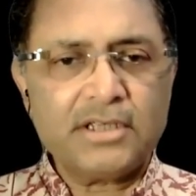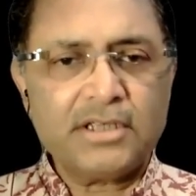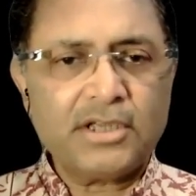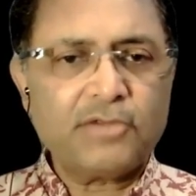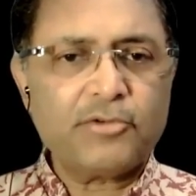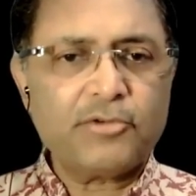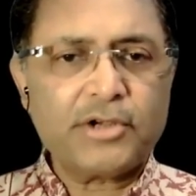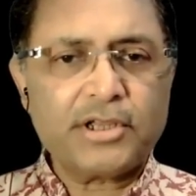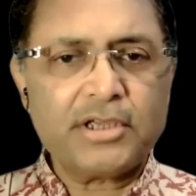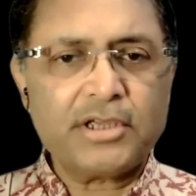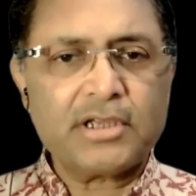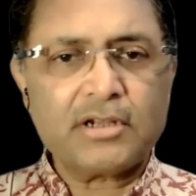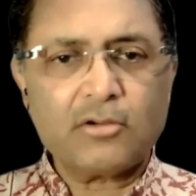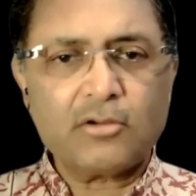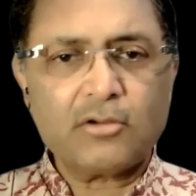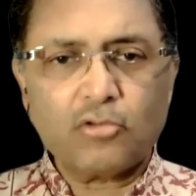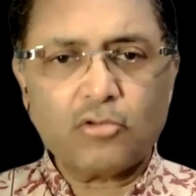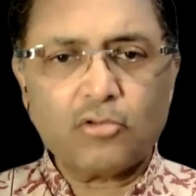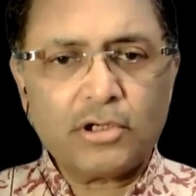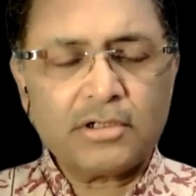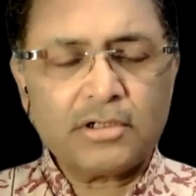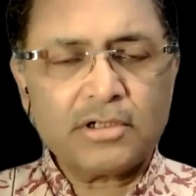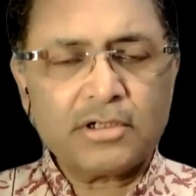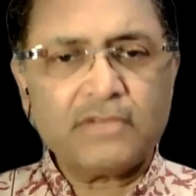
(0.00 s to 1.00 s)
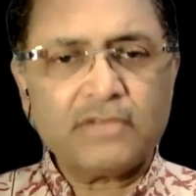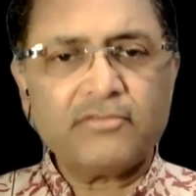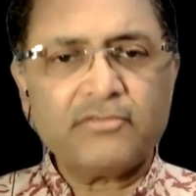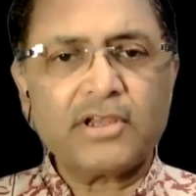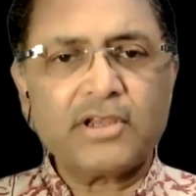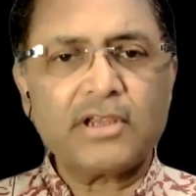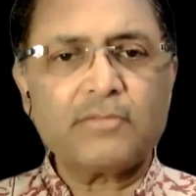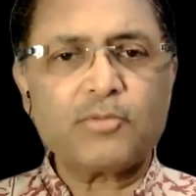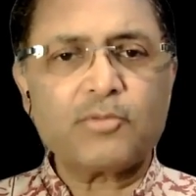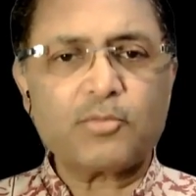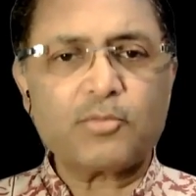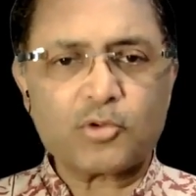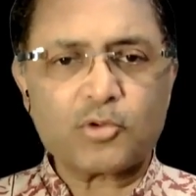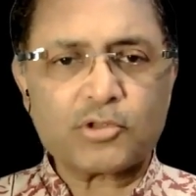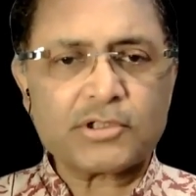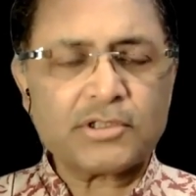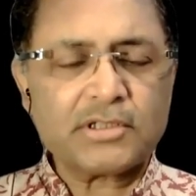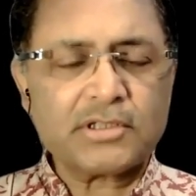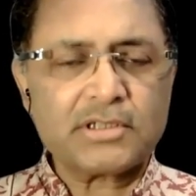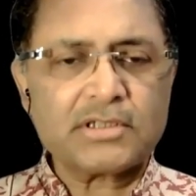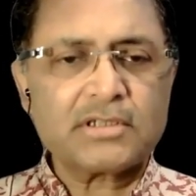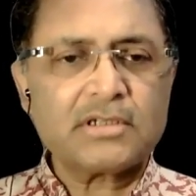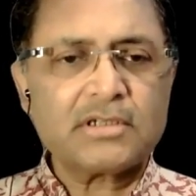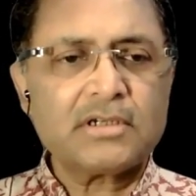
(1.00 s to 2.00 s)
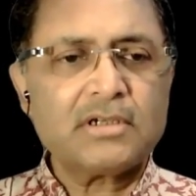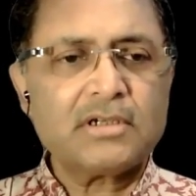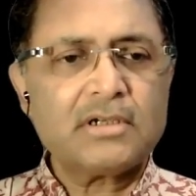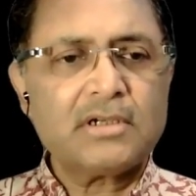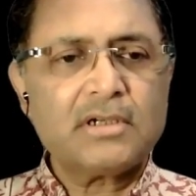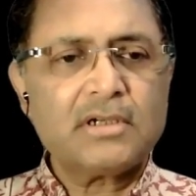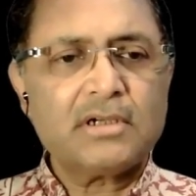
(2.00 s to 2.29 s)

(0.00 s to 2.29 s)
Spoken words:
equity, and gold in varying proportions.